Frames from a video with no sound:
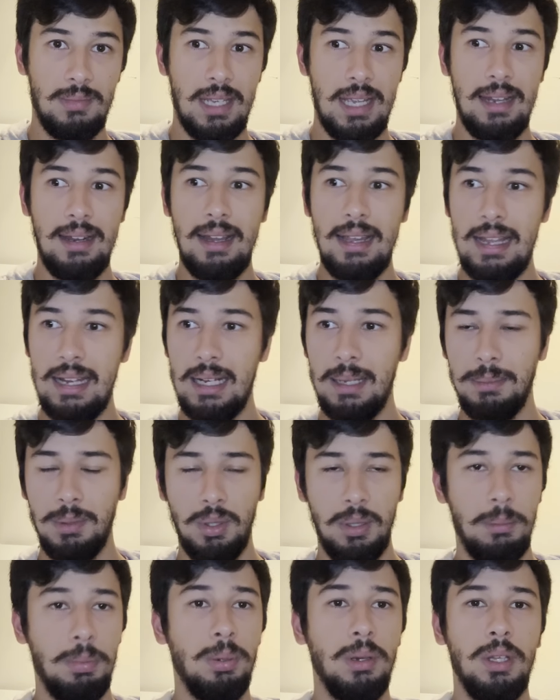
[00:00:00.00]
And I end up
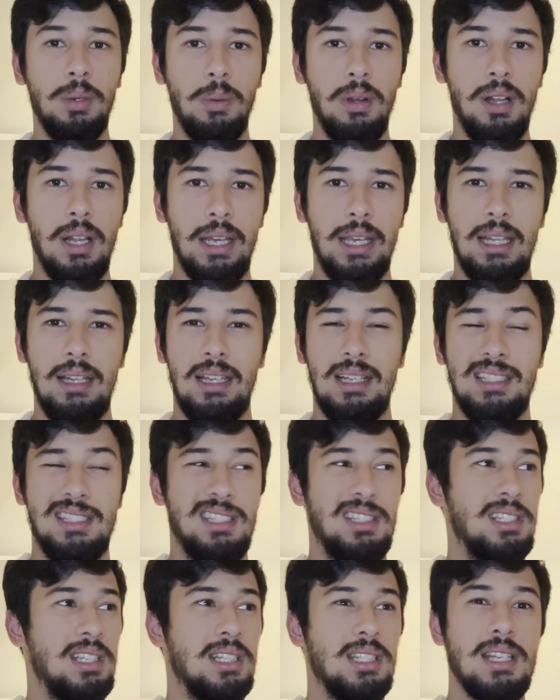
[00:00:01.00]
doing pretty well. I get like a
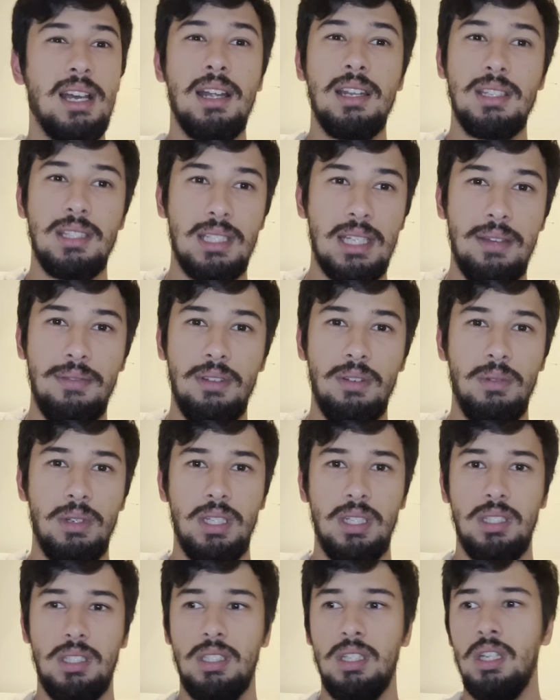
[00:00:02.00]
6 out of 7, which
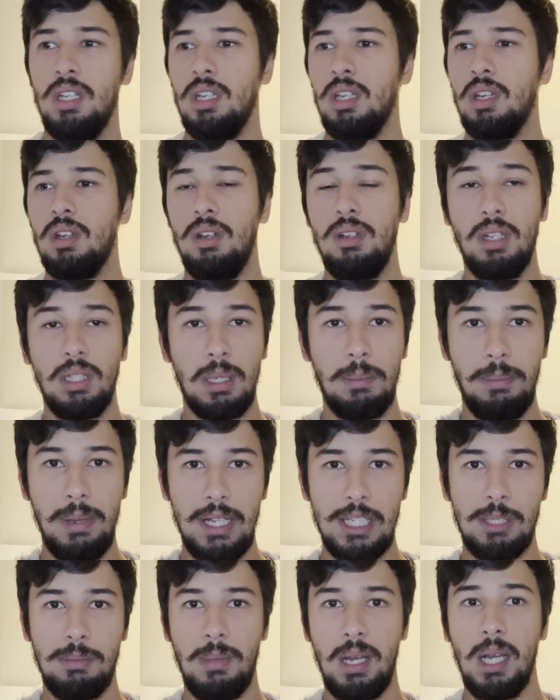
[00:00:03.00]
is, you know, not the
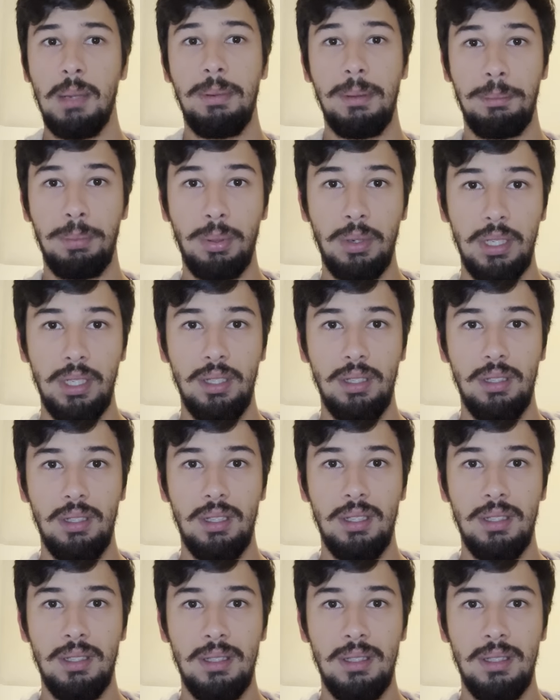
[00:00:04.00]
best mark but pretty good.